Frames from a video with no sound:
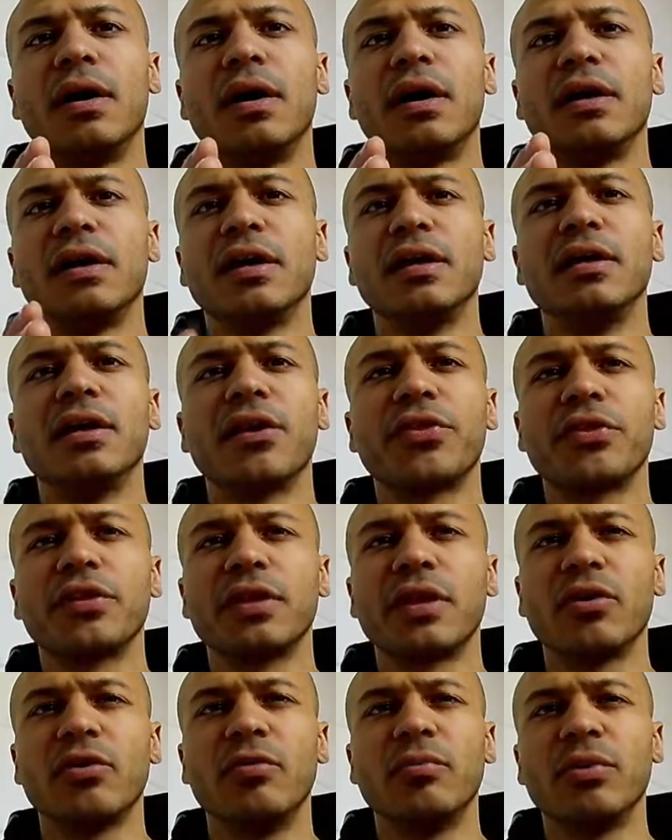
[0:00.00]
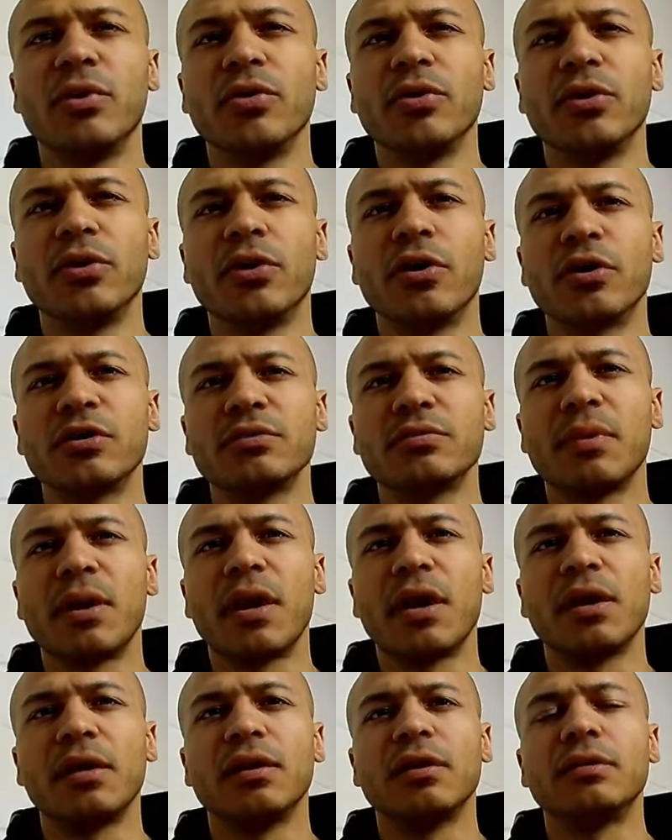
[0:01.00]
again, nothing that will blow the dog's
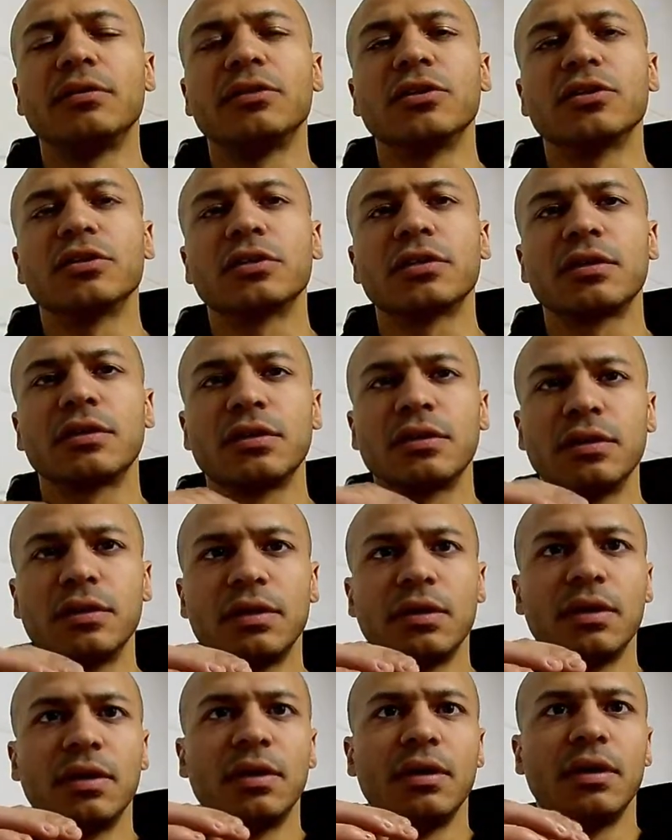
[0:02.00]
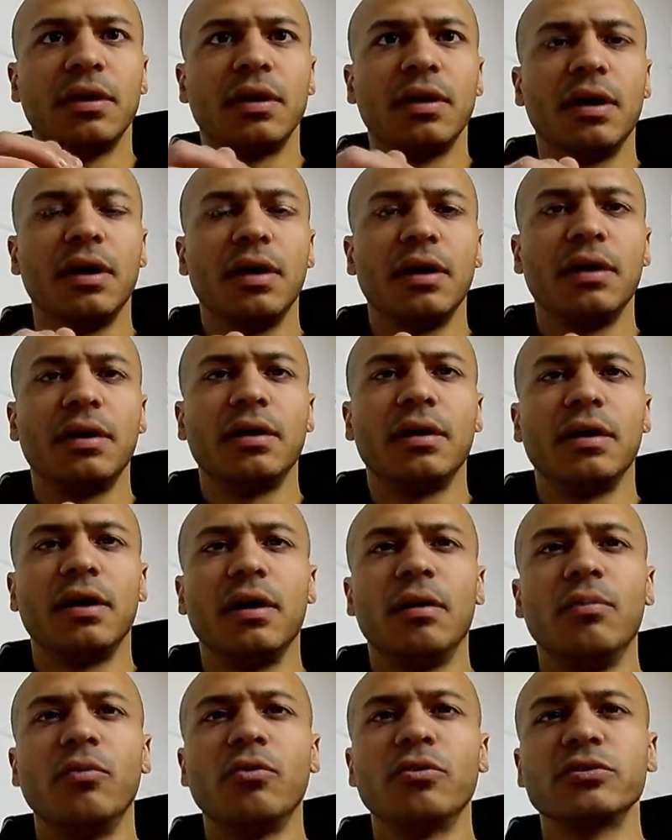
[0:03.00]
mind, just
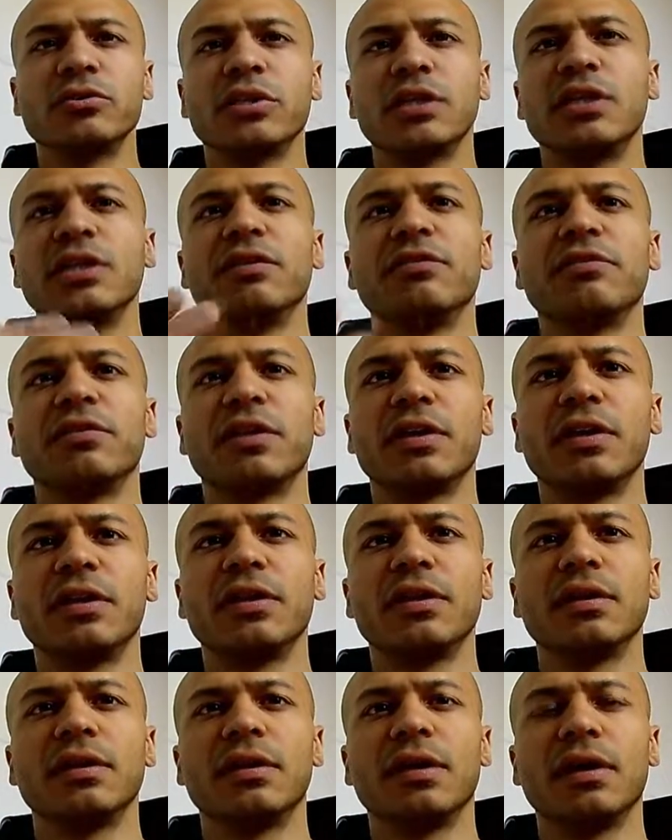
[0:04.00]
a more significant